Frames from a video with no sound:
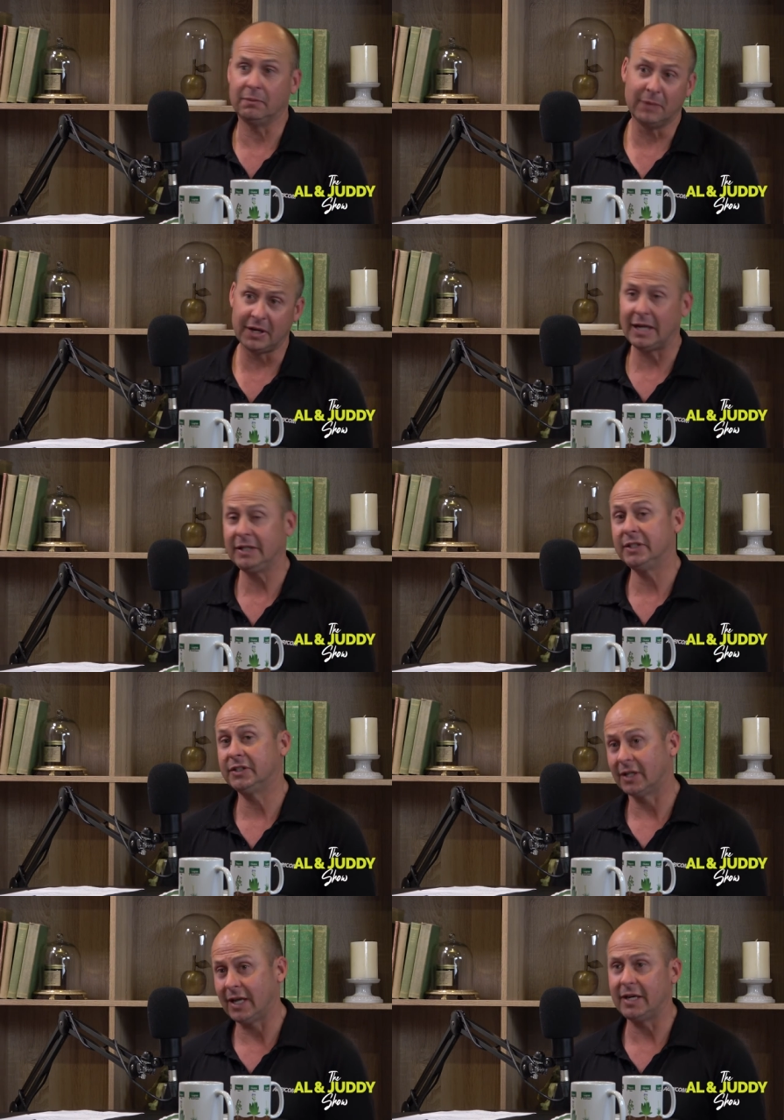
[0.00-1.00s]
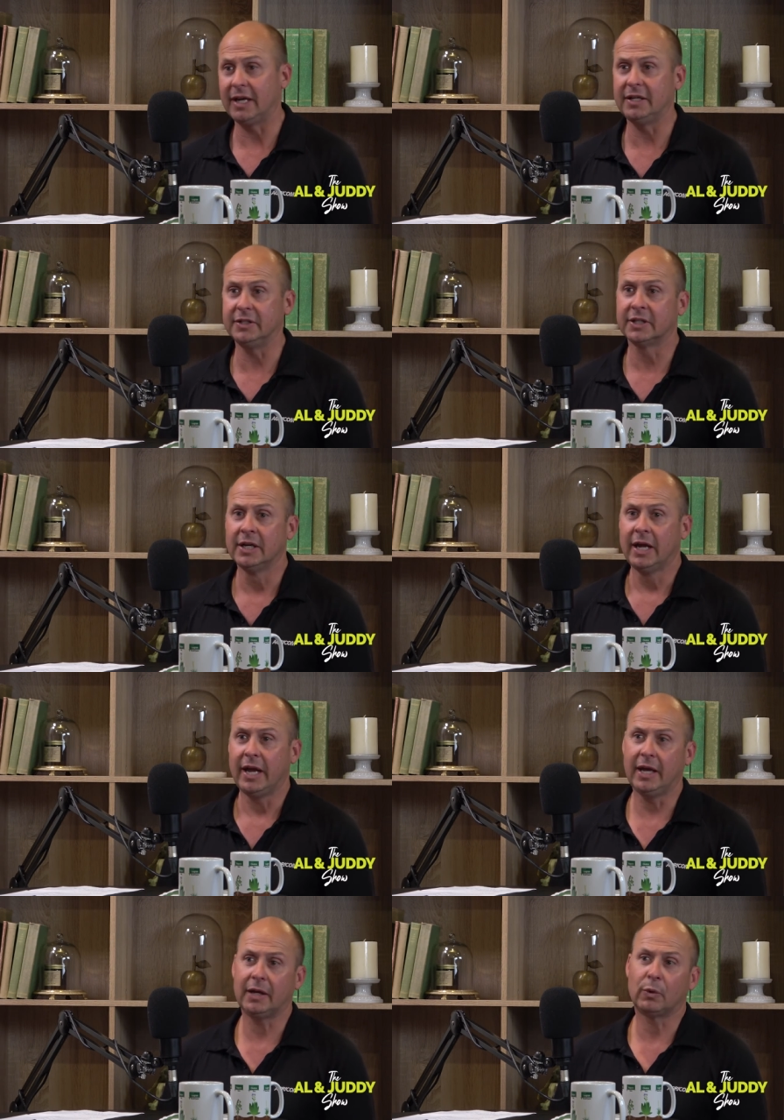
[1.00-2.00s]
and mid-80s to late 80s,
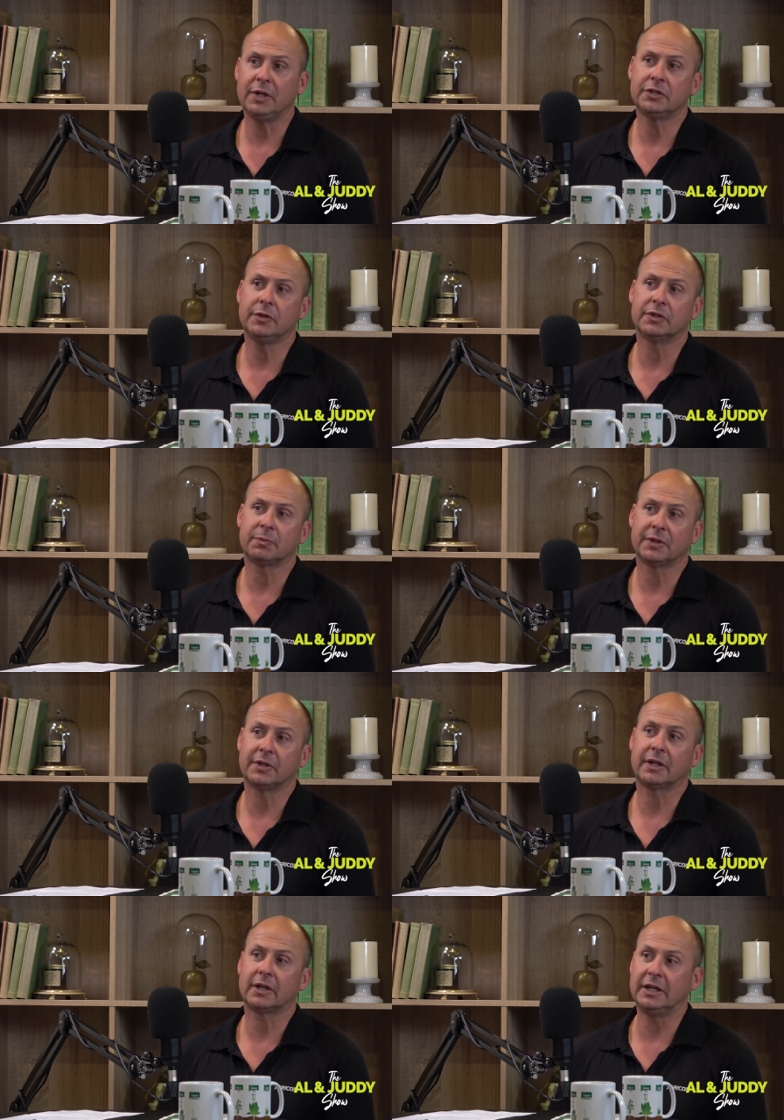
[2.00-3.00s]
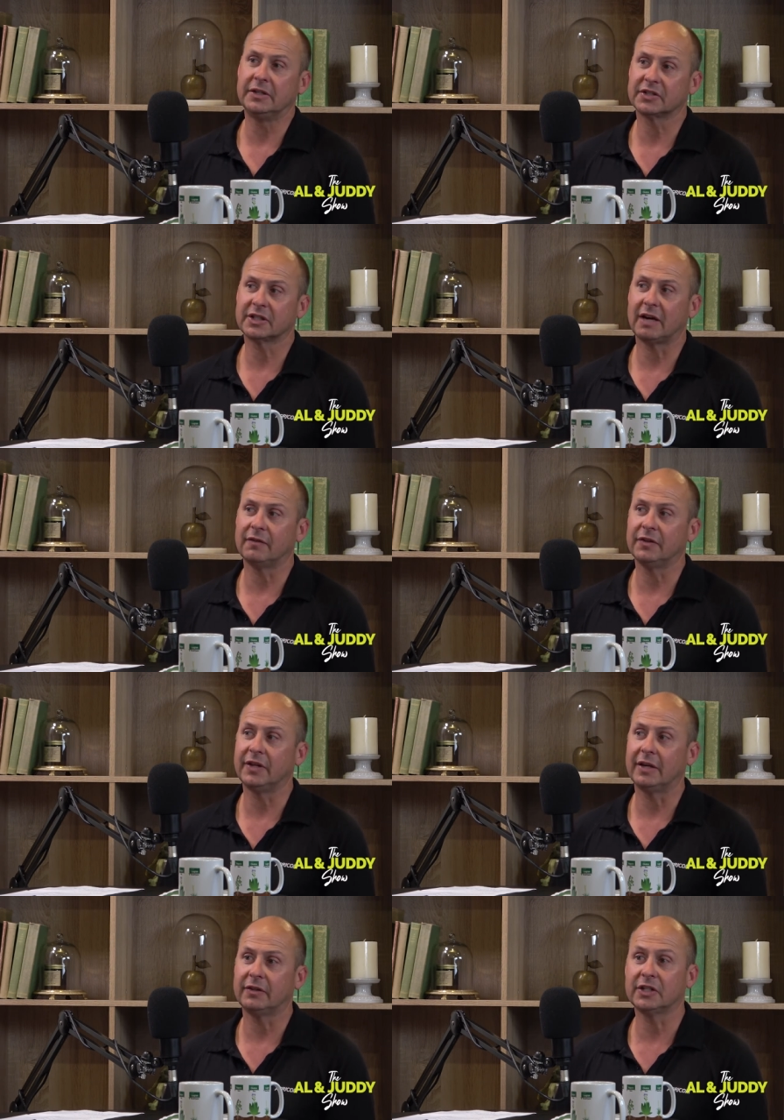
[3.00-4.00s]
ag research particularly discovered
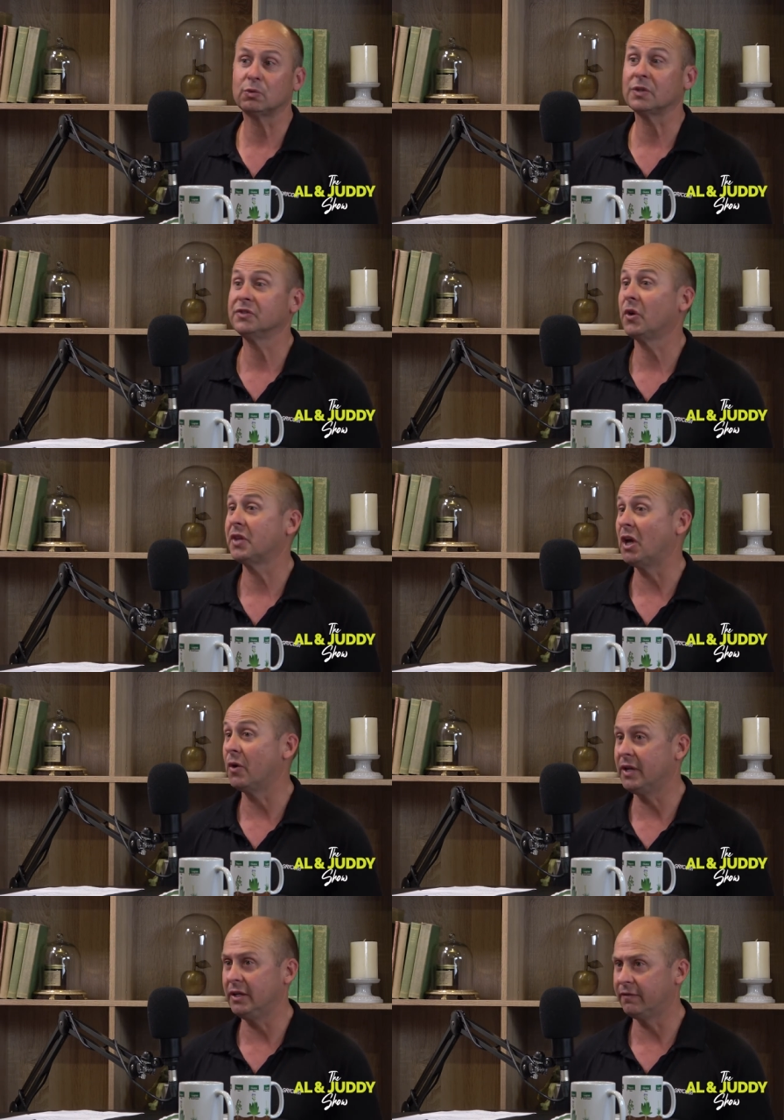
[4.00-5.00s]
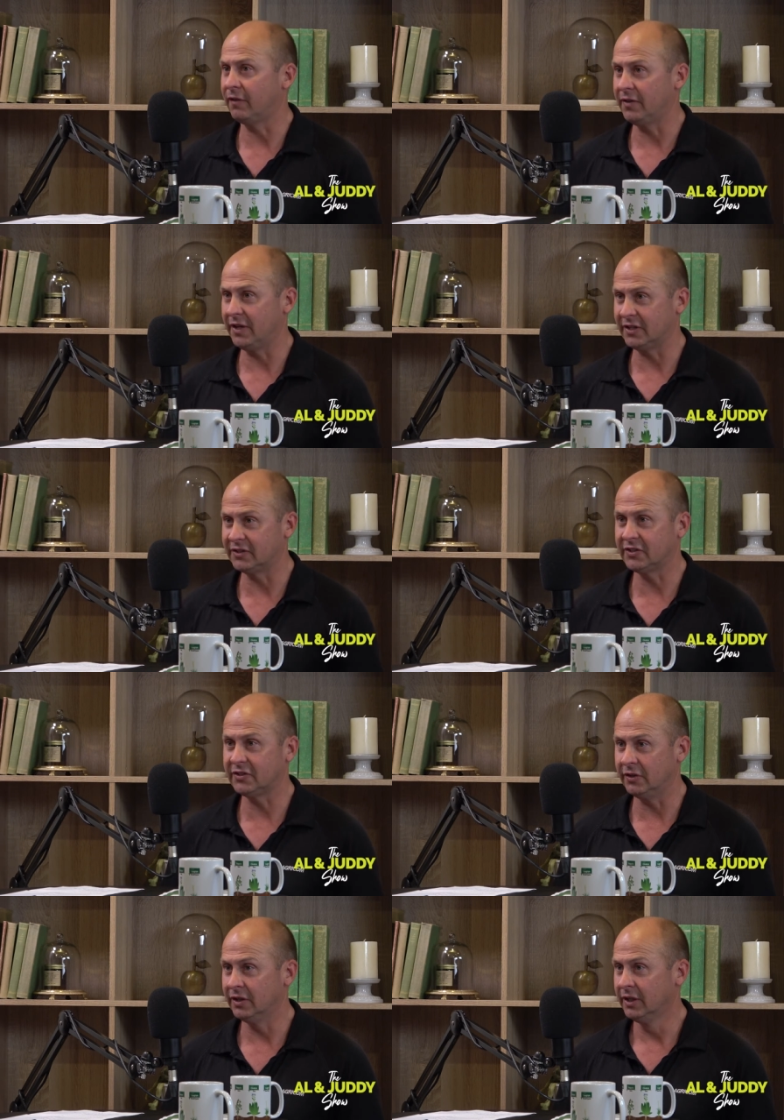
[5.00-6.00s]
that this was not the only endophyte that
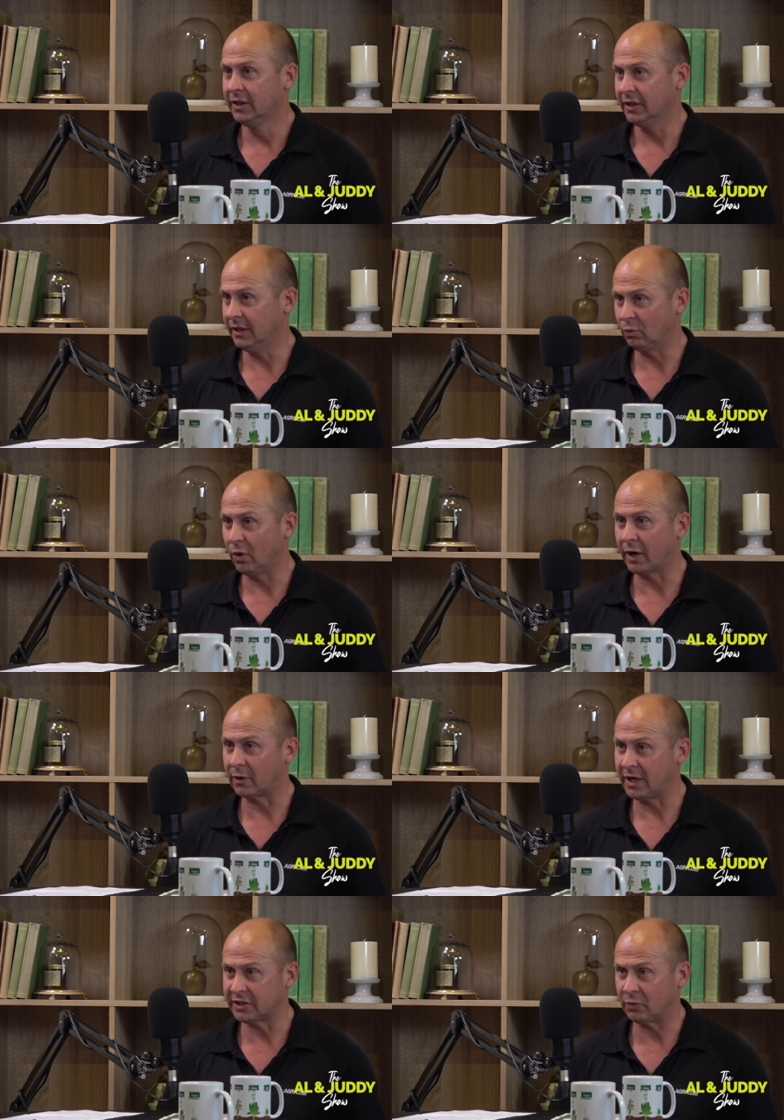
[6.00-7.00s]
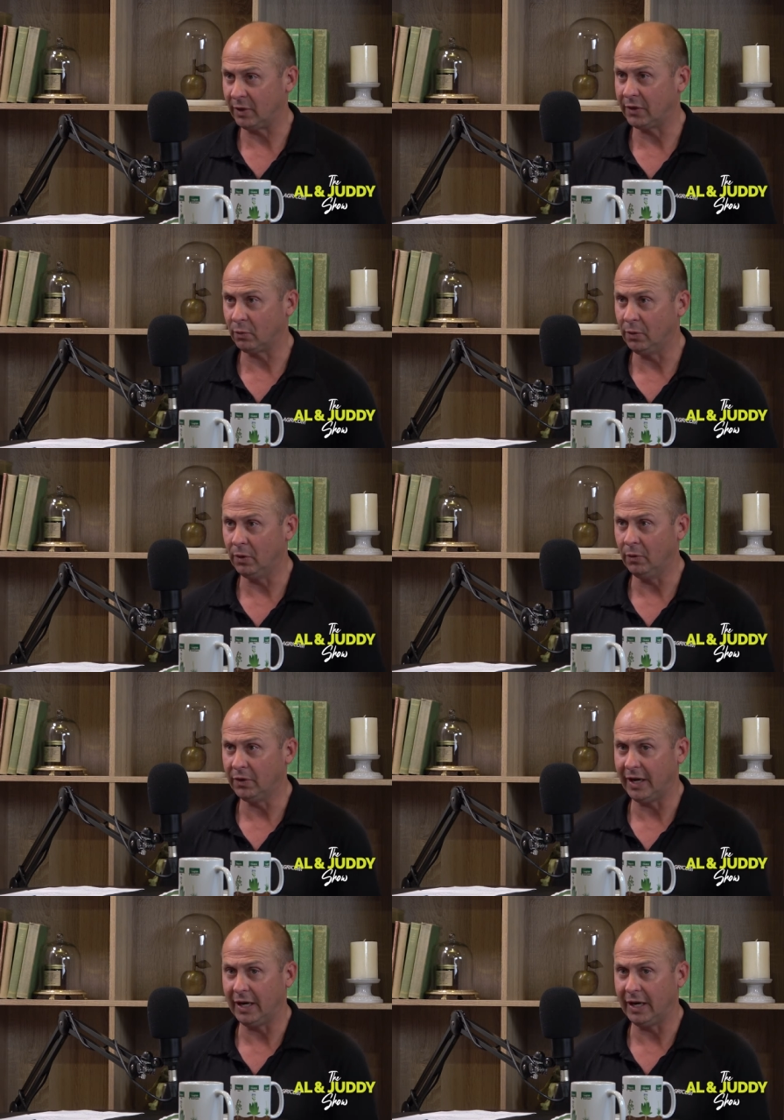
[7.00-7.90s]
existed in ryegrass around the world.